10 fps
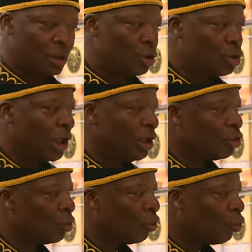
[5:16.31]
You change
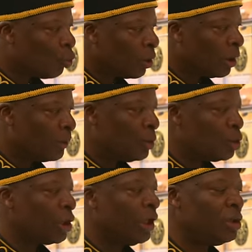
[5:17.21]
your aura, you
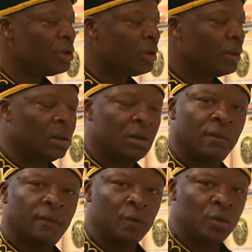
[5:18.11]
change the,
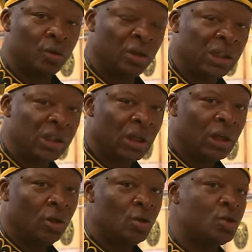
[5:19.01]
the food you eat,
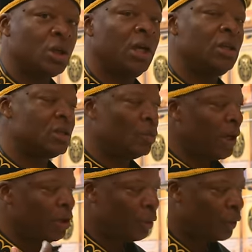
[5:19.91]
you change the
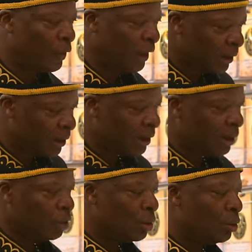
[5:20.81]
way you think,
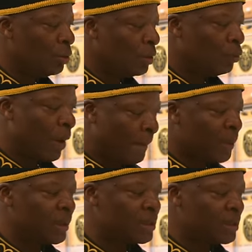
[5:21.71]
you
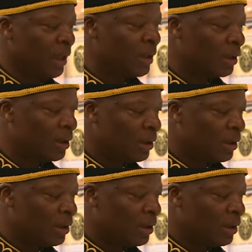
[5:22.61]
represent